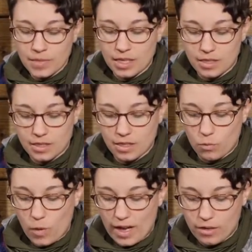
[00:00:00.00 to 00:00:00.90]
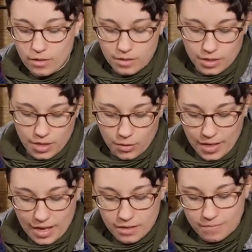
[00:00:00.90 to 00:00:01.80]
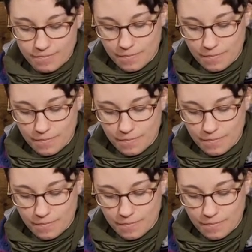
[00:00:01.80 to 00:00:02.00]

is while, you know, that